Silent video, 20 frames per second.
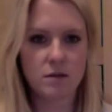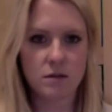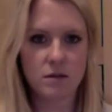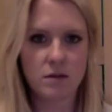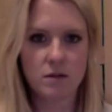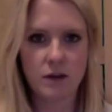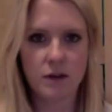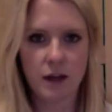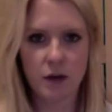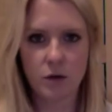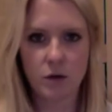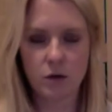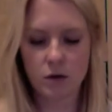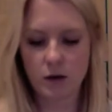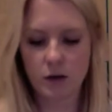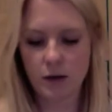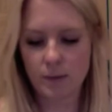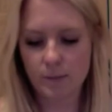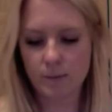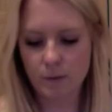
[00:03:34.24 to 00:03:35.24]
nail
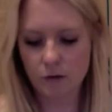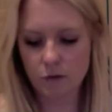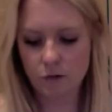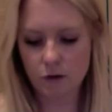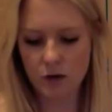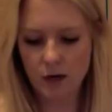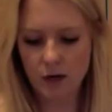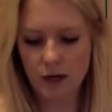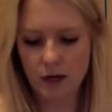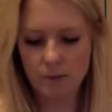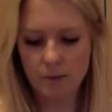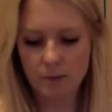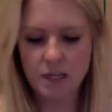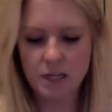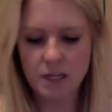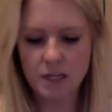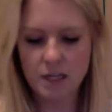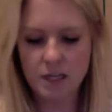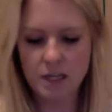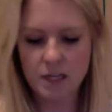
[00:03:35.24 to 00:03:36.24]
cream. I've got
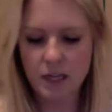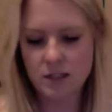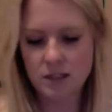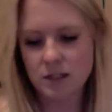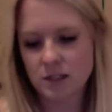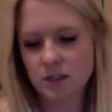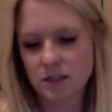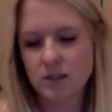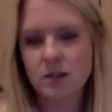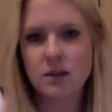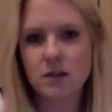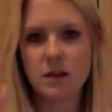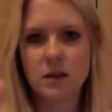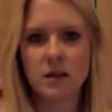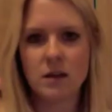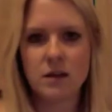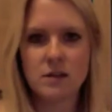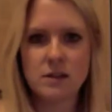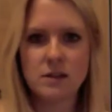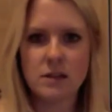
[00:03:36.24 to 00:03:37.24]
Sally Hansen's
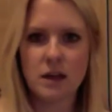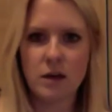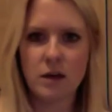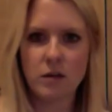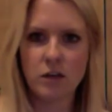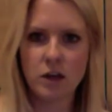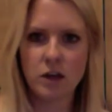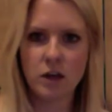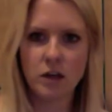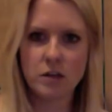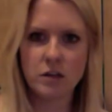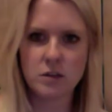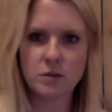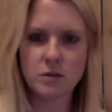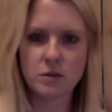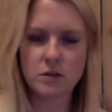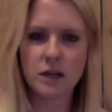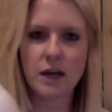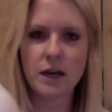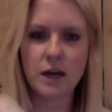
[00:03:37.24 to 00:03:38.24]
Healthy
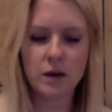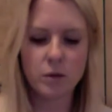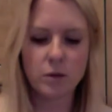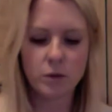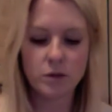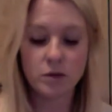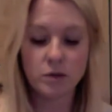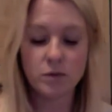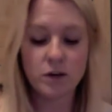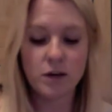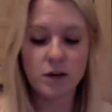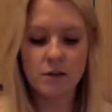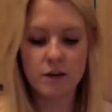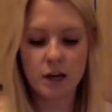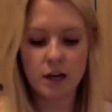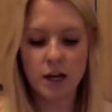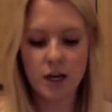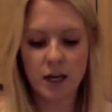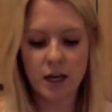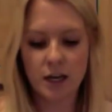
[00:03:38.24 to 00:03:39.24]
Cuticles now, which I really, really
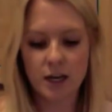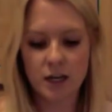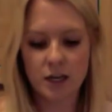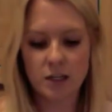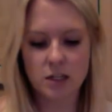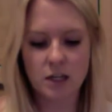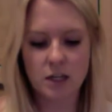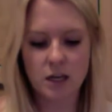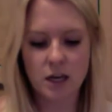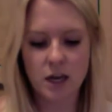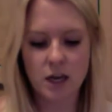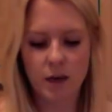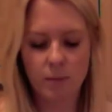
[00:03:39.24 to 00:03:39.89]
like actually.